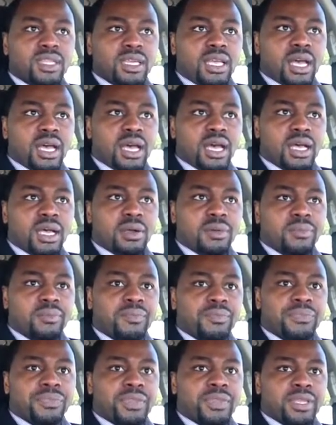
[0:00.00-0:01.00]

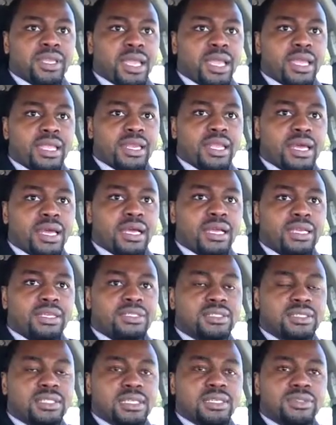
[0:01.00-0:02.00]
And
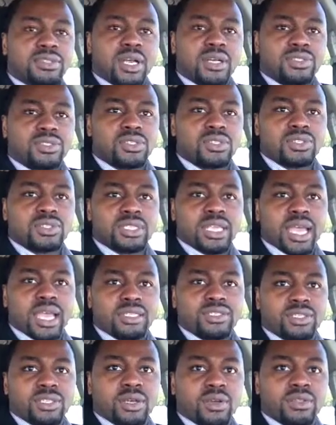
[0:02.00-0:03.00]
it's also
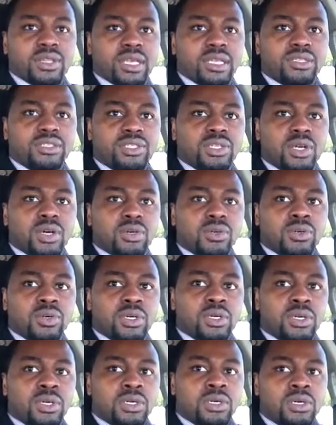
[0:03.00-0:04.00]
sad to know that,
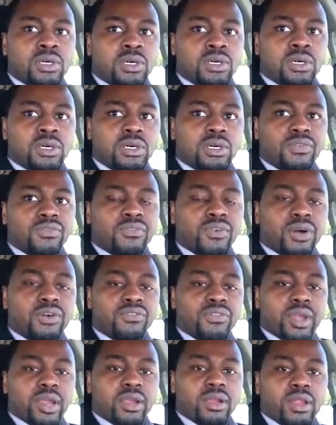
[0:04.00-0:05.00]
for
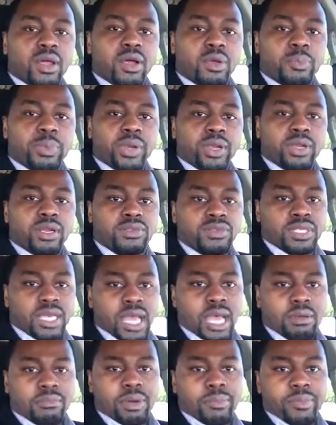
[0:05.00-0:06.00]
a very long period of
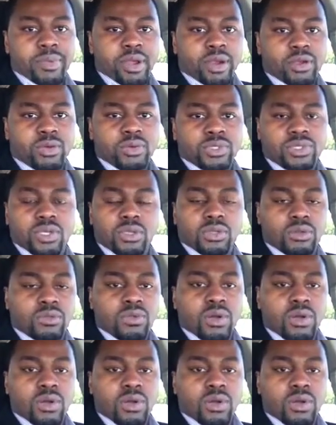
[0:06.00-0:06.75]
time, America was on the